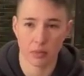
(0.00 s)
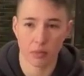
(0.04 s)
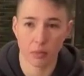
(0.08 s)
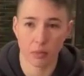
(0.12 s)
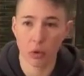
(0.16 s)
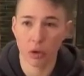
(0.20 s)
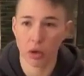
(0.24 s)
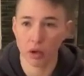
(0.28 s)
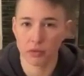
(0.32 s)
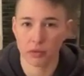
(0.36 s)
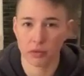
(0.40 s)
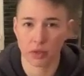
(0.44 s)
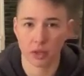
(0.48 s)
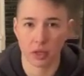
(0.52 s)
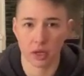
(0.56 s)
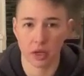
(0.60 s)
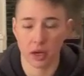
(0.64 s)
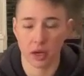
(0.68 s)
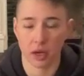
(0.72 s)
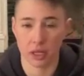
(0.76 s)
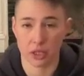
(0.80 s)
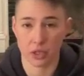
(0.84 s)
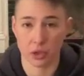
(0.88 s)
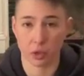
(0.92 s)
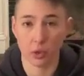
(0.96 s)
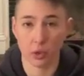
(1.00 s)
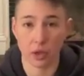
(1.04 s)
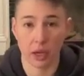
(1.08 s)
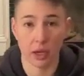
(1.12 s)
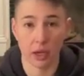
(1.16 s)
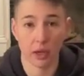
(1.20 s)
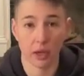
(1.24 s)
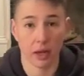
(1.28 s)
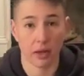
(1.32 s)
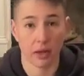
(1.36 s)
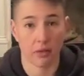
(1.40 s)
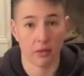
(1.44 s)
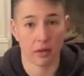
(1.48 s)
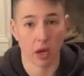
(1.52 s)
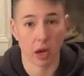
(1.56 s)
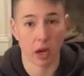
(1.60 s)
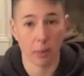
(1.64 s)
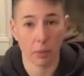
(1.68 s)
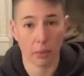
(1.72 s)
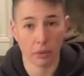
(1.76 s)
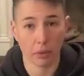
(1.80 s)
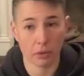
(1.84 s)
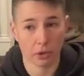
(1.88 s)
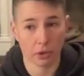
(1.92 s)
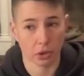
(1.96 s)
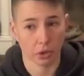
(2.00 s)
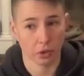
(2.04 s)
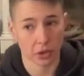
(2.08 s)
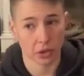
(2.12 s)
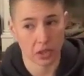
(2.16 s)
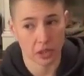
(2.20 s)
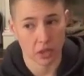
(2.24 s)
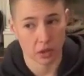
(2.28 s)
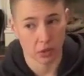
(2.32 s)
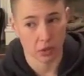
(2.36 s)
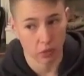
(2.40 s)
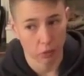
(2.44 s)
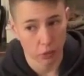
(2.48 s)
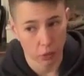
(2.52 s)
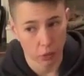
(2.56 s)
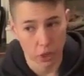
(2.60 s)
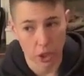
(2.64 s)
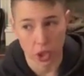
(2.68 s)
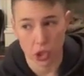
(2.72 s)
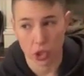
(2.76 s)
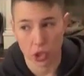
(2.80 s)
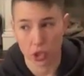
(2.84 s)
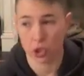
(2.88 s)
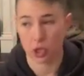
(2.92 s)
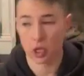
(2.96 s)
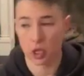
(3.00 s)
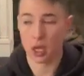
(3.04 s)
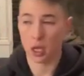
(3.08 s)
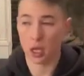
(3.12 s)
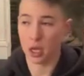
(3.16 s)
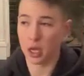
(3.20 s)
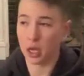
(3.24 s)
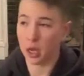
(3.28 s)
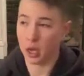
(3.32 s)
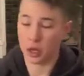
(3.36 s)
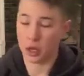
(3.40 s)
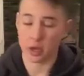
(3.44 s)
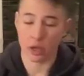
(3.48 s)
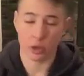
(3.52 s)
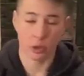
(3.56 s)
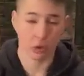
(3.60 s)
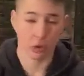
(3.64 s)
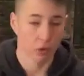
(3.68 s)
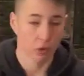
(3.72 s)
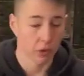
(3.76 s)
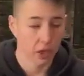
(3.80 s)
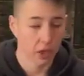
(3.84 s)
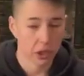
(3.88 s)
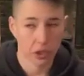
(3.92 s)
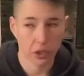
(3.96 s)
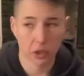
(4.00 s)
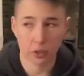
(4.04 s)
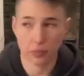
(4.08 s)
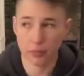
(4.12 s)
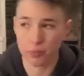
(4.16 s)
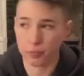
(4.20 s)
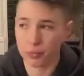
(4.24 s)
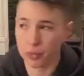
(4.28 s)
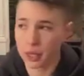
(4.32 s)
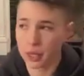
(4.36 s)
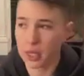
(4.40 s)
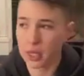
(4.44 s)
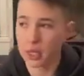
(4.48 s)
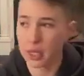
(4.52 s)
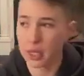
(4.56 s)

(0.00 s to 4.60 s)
more often than not, it's okay to have a couple degrees of reach in either direction